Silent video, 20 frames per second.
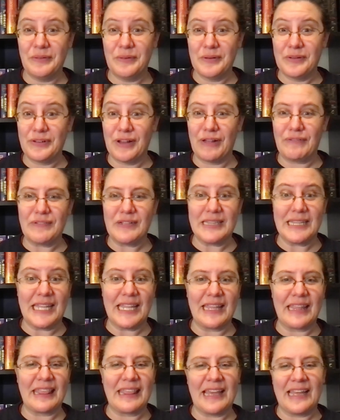or novel
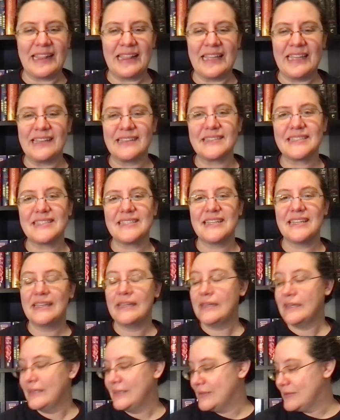length at least.
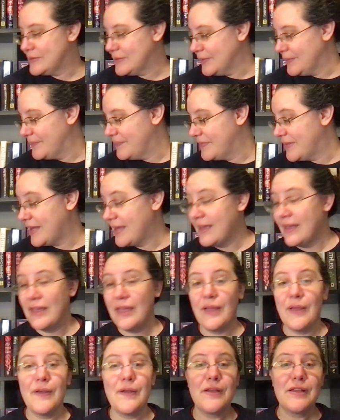So,
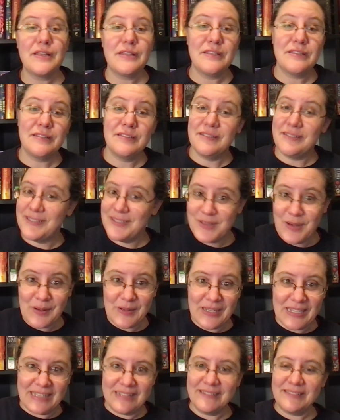
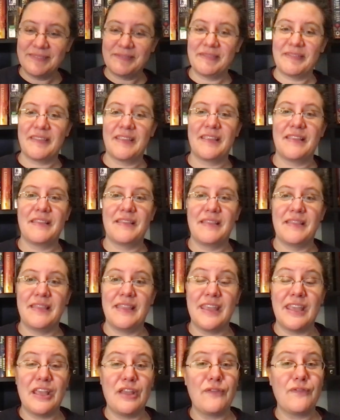starting,
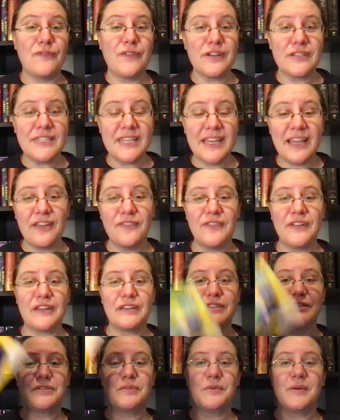the first thing I
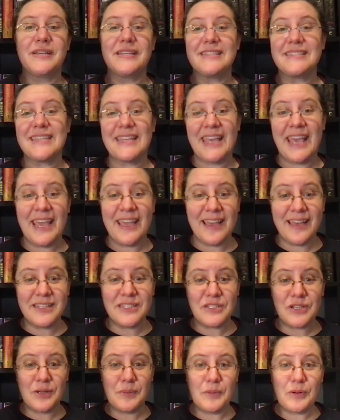finished was Chaos
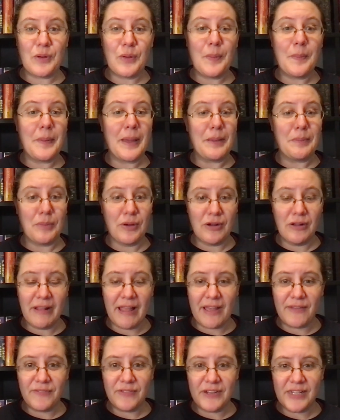Terminal by Mur
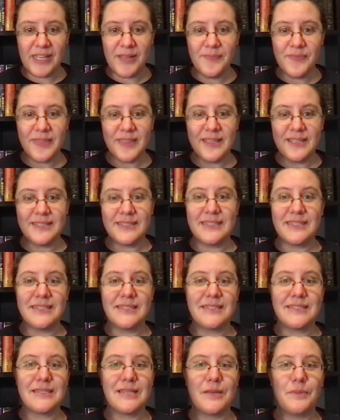Lafferty. This
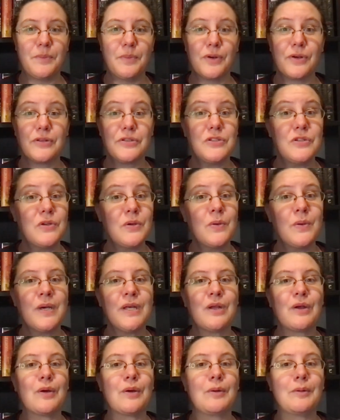is book two
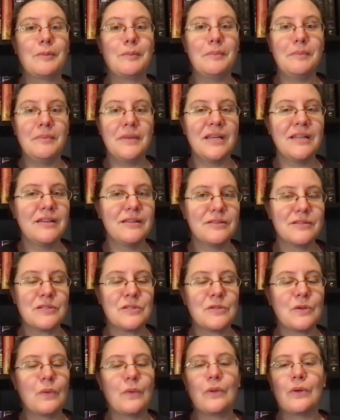in her Mid
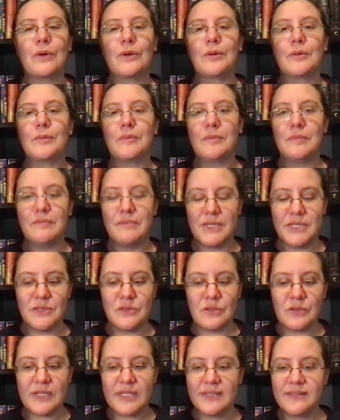Solar
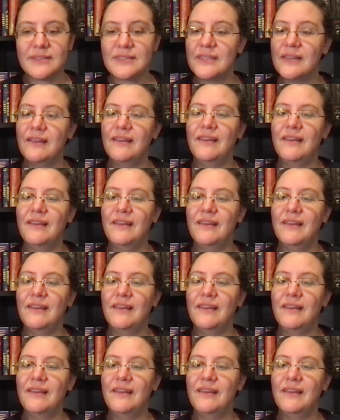Mysteries.